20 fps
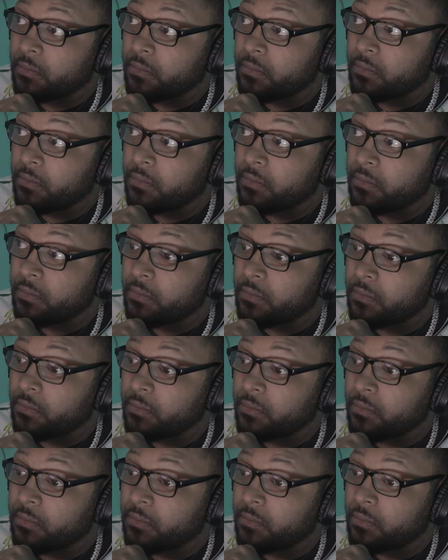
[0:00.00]

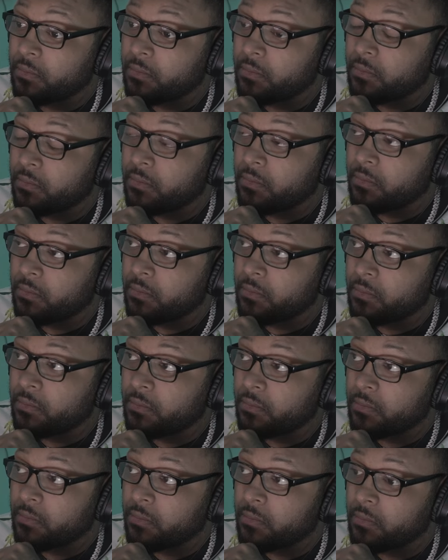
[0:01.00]

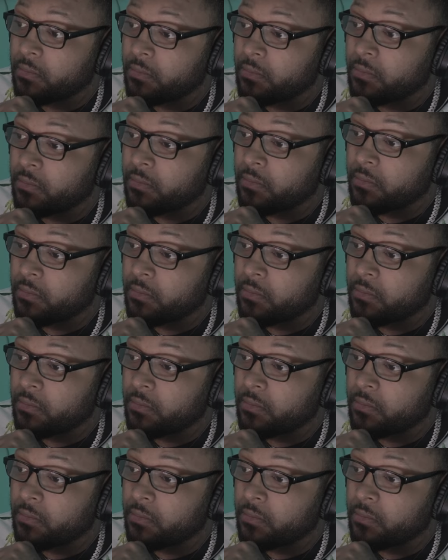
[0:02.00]
(not speaking)